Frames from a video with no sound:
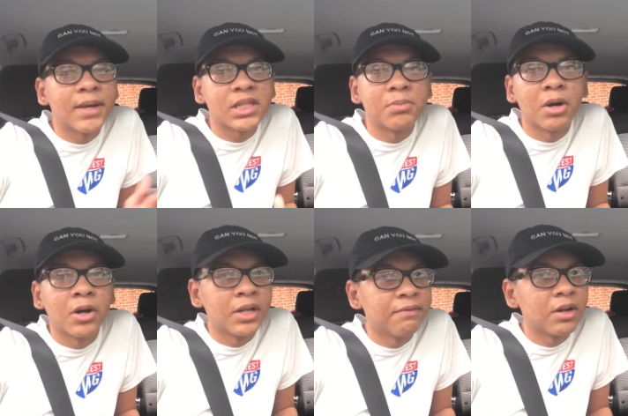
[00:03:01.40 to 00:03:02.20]
back
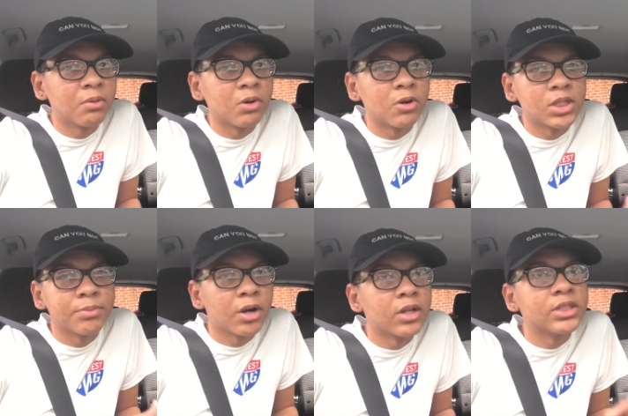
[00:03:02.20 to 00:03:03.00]
tomorrow. And if I don't record
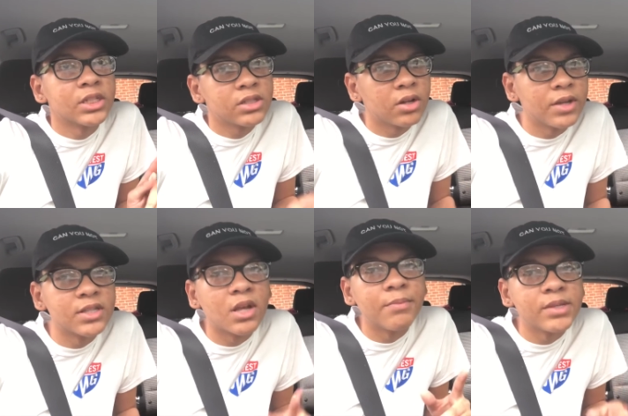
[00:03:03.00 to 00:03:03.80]
tomorrow, just know
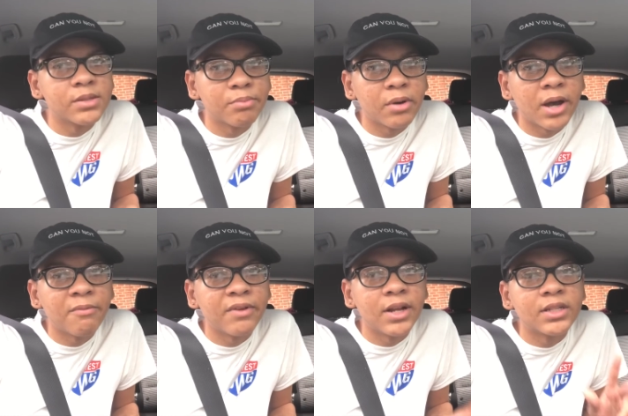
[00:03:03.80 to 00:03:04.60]
it's going to be some prime
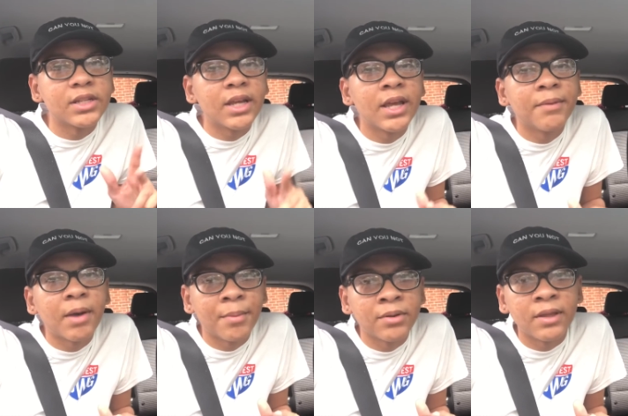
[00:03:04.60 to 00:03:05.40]
footage and
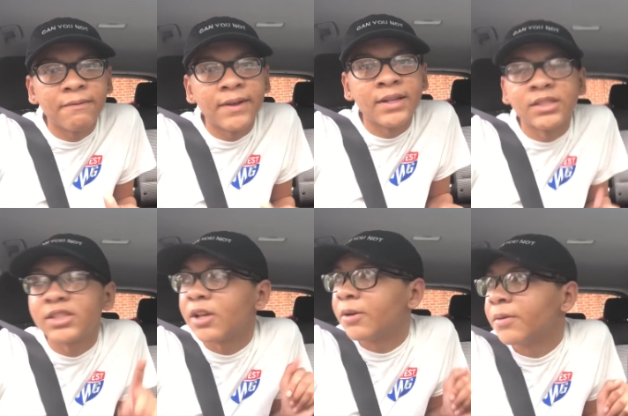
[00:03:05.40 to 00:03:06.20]
my birthday footage.
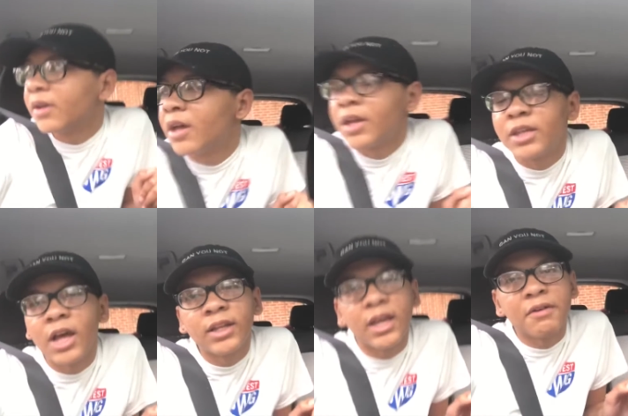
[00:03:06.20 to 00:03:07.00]
So
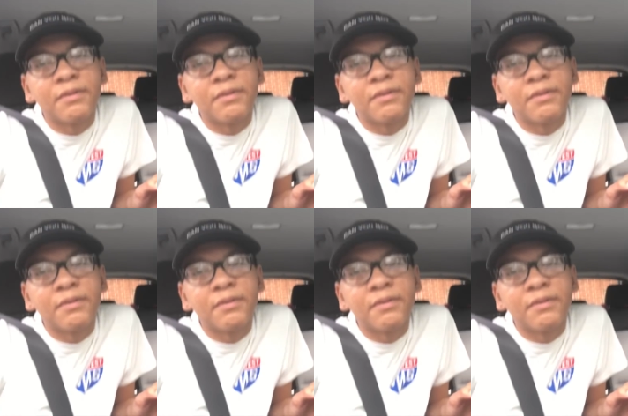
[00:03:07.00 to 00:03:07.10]
y'all look